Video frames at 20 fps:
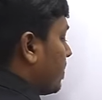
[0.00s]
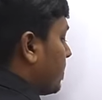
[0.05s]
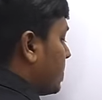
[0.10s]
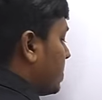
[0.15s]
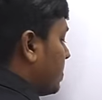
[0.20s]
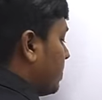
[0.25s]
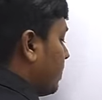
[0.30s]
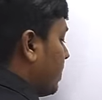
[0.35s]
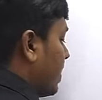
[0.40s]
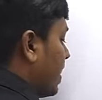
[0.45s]

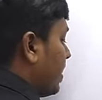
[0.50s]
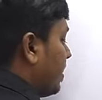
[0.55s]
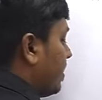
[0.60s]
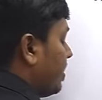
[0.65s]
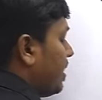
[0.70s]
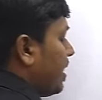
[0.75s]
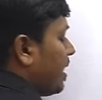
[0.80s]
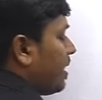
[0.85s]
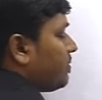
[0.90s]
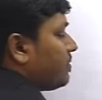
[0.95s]
So
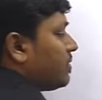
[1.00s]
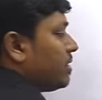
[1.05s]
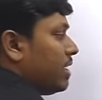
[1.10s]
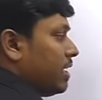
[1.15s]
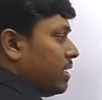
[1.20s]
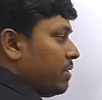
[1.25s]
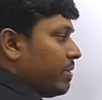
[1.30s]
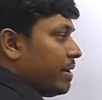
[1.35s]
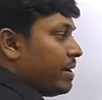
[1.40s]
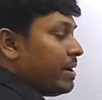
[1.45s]
finally, after
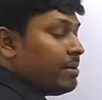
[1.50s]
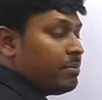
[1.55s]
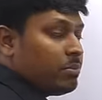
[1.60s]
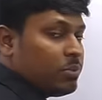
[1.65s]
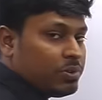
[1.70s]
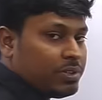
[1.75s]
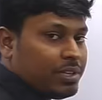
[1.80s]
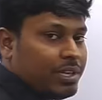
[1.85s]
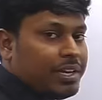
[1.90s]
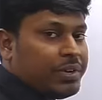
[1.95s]
equating
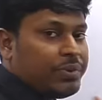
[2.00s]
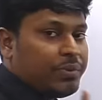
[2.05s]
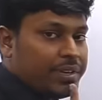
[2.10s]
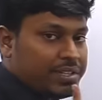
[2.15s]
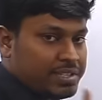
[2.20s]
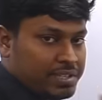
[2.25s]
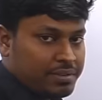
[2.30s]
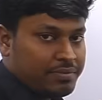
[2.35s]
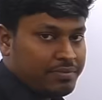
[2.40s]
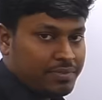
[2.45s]
both the
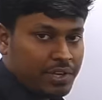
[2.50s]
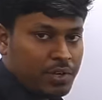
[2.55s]
equation,